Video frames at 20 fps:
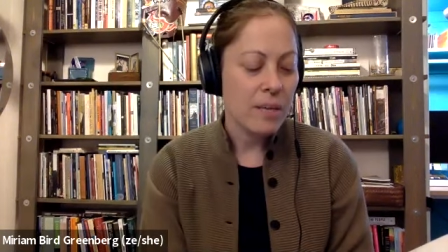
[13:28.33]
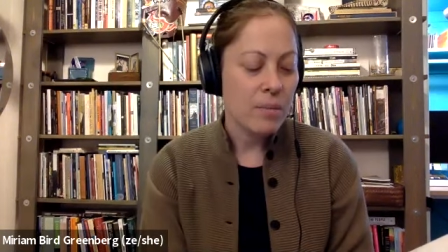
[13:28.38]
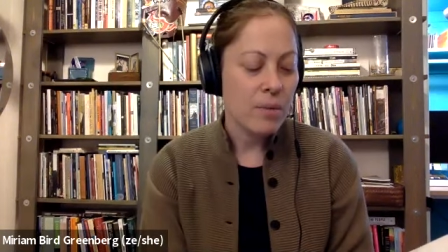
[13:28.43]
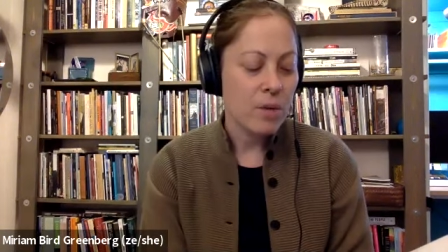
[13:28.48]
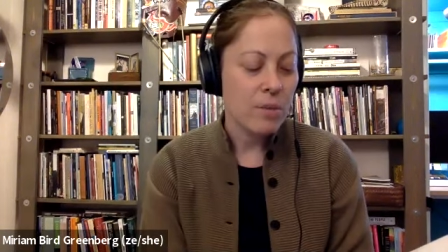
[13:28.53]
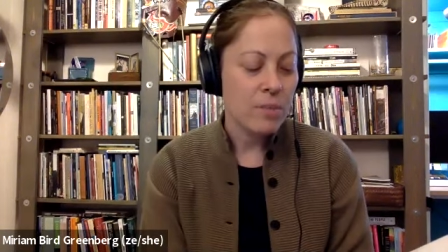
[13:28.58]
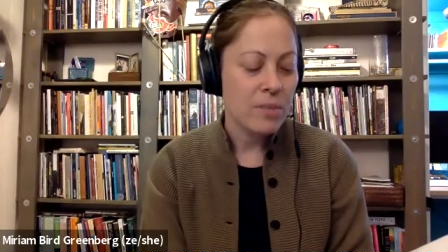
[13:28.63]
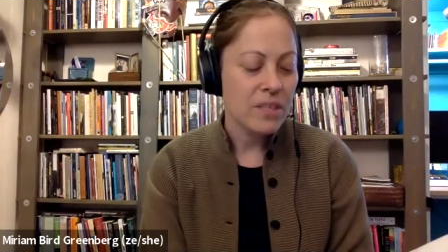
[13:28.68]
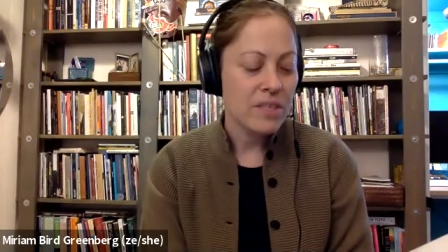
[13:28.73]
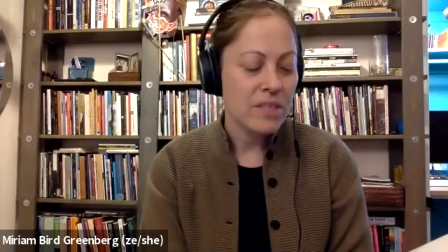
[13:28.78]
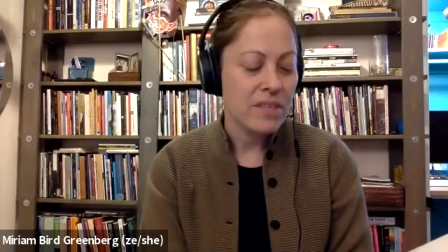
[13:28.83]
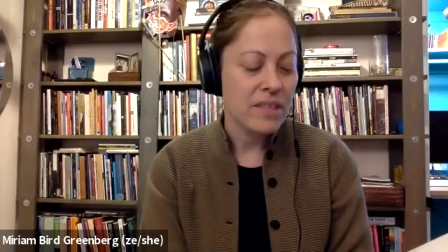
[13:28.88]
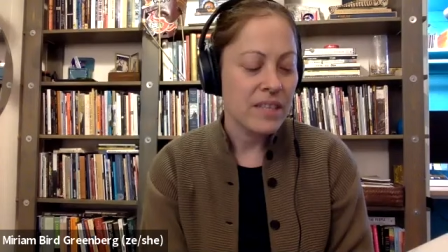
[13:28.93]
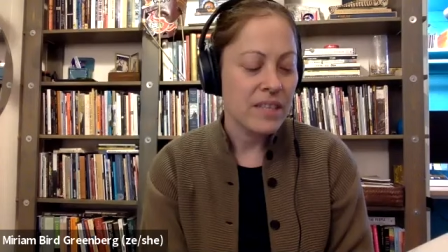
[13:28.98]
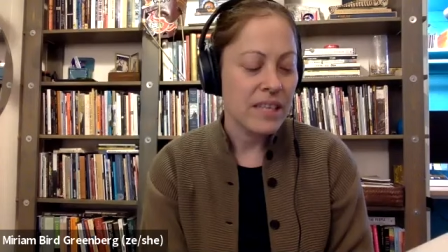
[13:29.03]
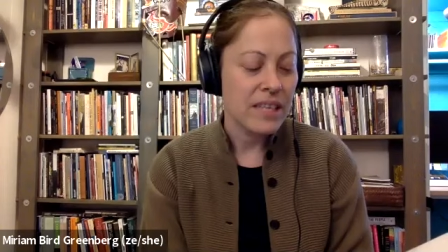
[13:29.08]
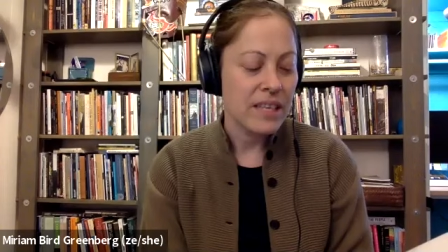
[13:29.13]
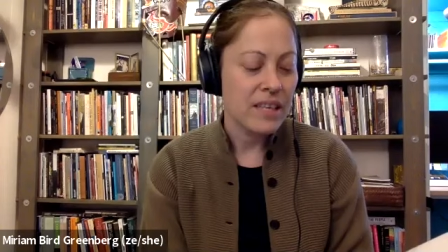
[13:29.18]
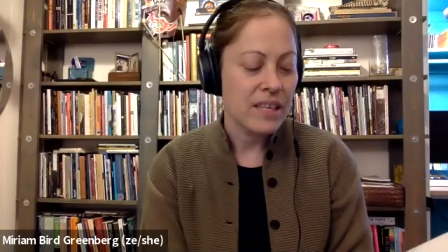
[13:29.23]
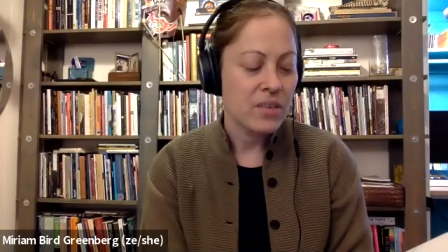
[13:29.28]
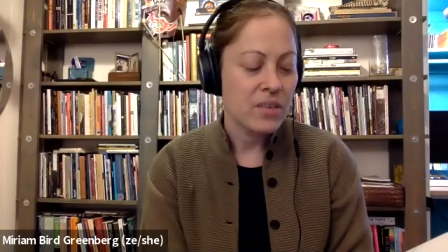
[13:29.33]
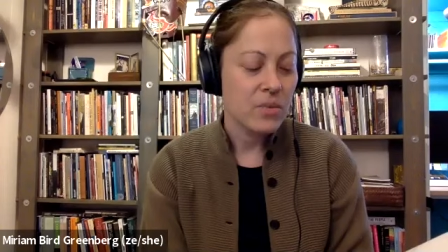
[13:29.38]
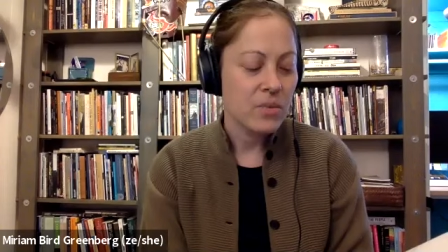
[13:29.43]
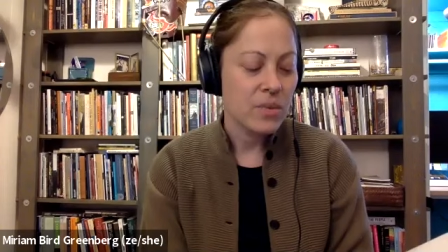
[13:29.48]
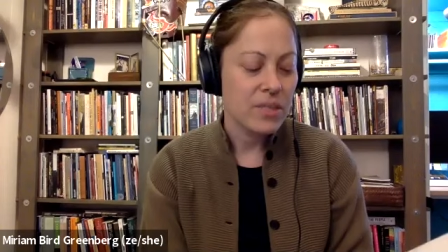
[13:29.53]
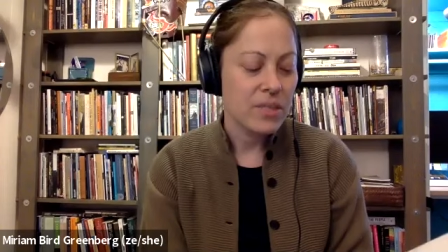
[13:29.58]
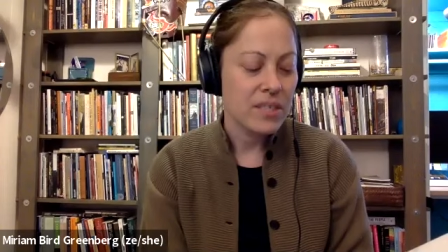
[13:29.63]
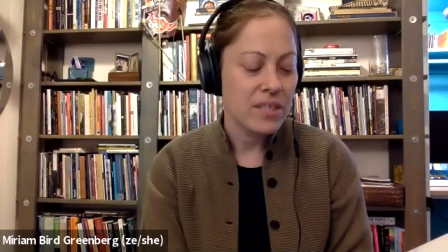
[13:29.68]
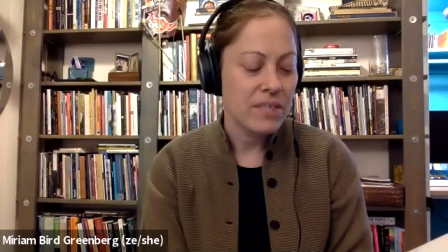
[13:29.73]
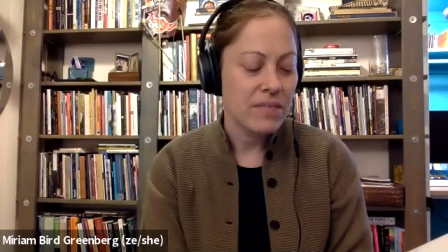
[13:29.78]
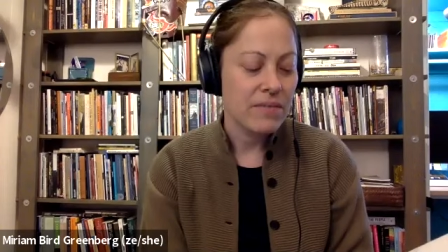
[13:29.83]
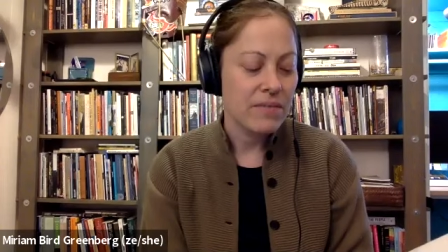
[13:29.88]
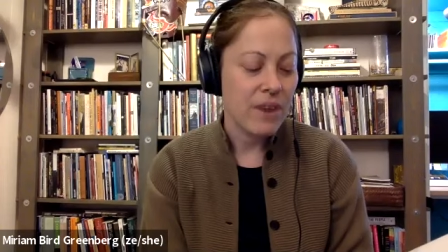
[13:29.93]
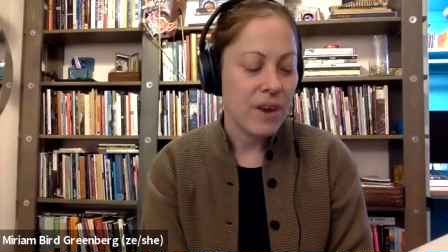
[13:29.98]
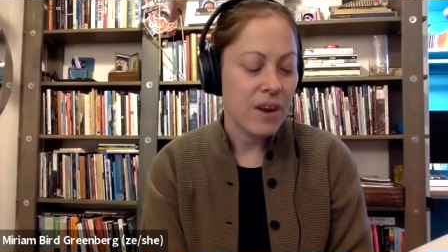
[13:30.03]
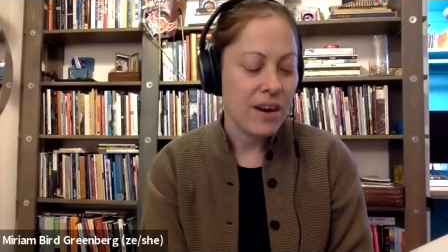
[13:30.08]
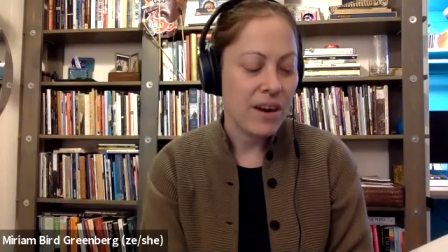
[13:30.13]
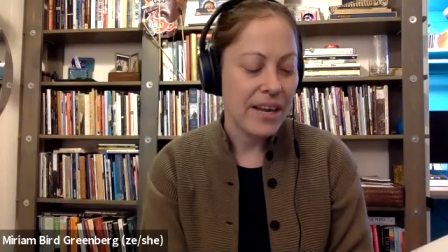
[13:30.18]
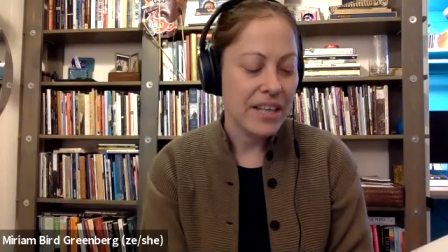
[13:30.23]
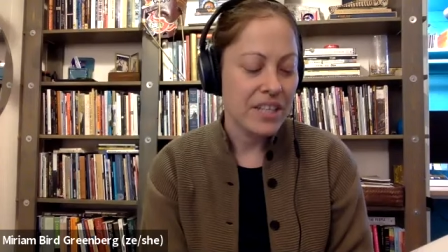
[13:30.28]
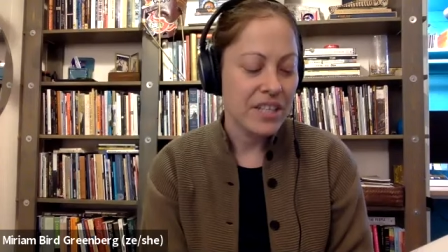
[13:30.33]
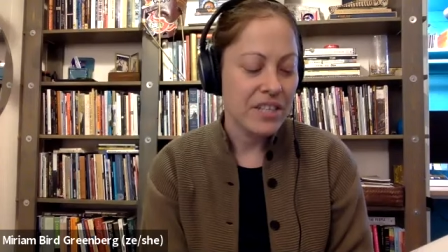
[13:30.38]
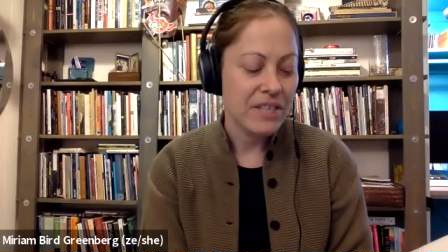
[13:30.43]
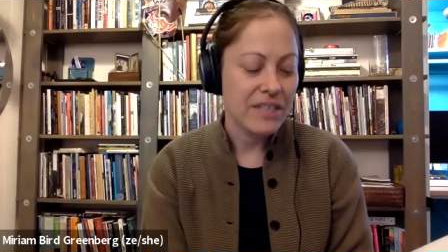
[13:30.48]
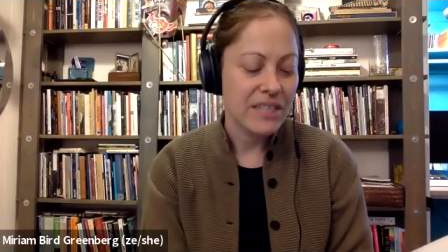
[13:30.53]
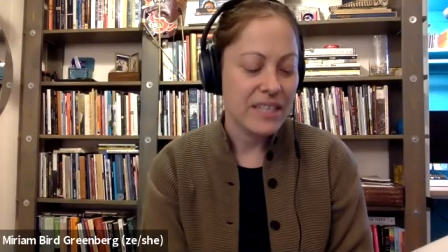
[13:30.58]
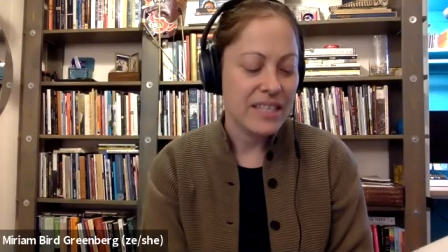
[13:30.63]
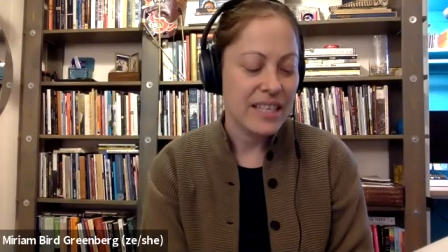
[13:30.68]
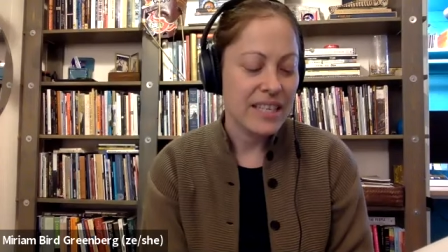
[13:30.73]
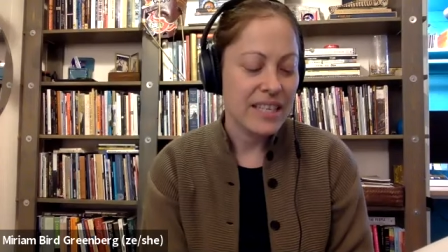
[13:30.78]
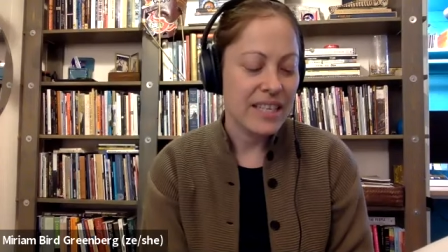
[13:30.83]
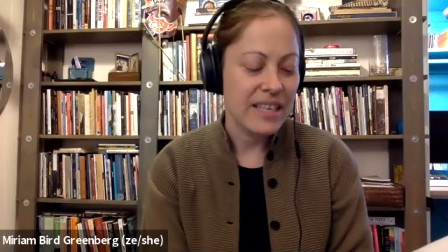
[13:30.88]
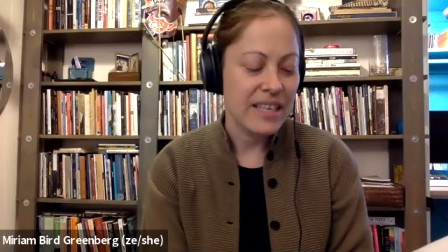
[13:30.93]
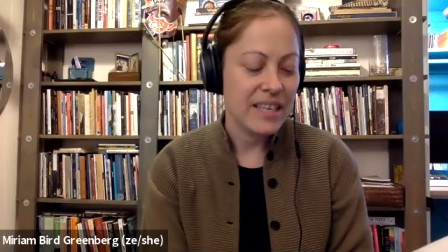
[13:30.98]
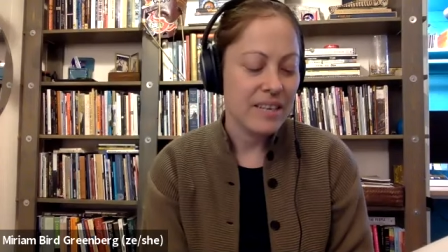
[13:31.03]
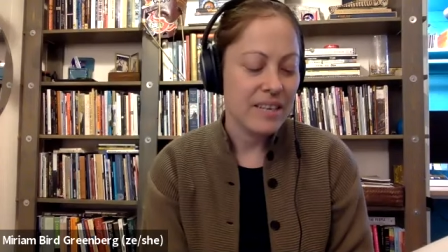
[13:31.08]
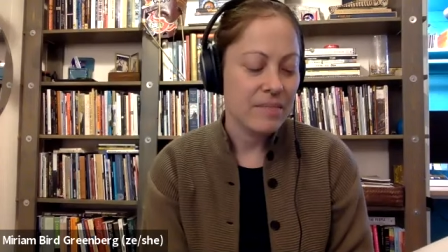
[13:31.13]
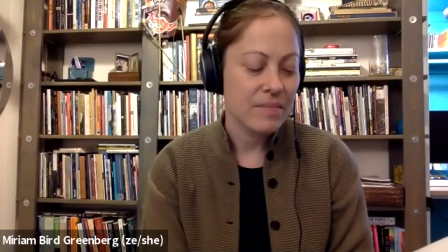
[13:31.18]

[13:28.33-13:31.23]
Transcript: purposefully towards the far edge of the city.